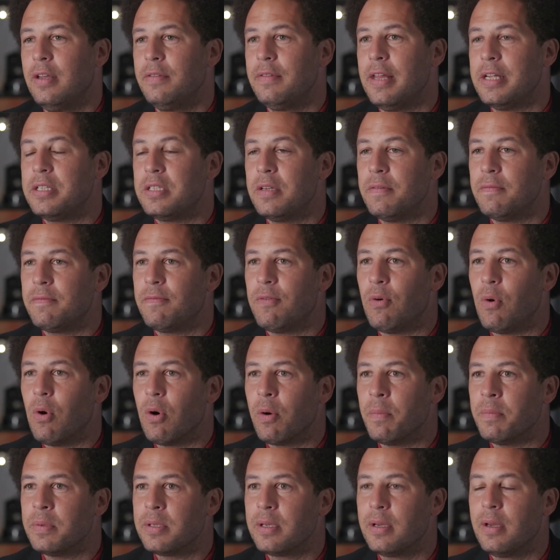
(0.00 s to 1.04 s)
that's
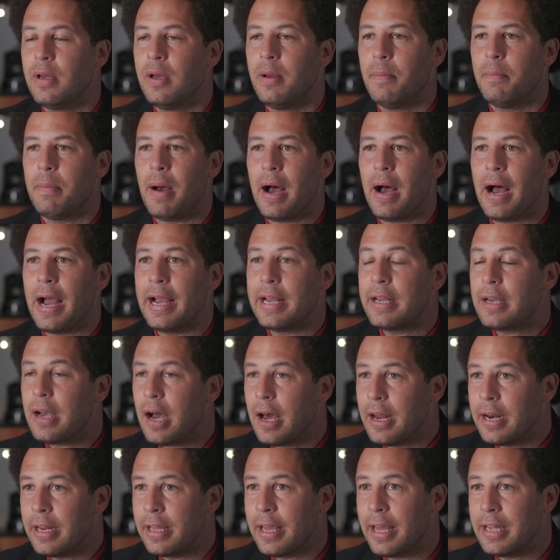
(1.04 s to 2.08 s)
informed by
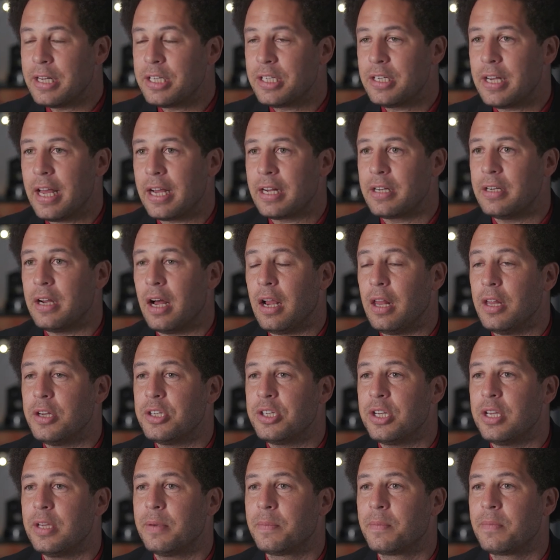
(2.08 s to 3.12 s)
cutting edge
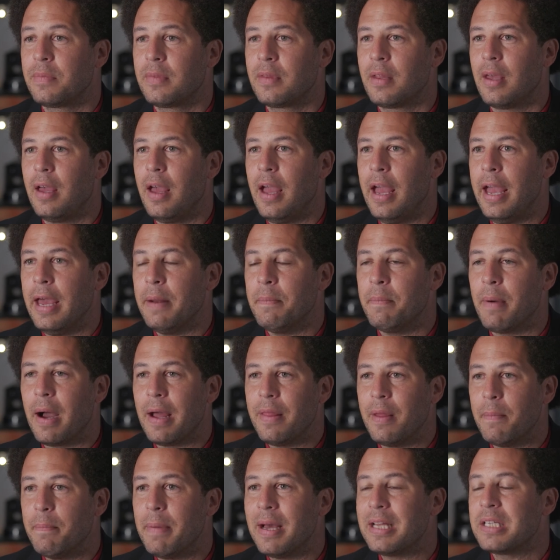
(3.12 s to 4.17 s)
technology and by
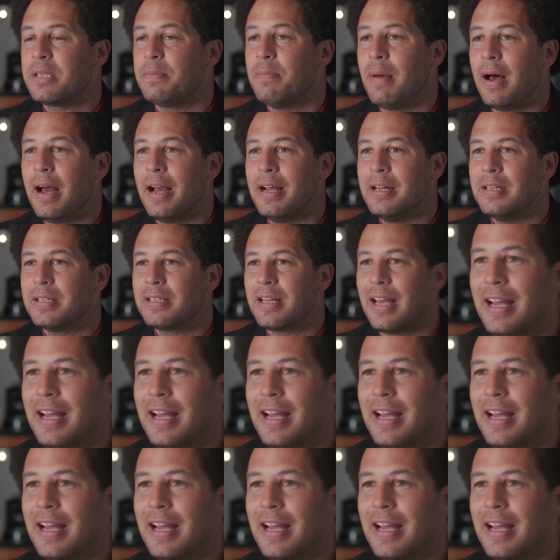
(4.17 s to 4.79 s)
the best minds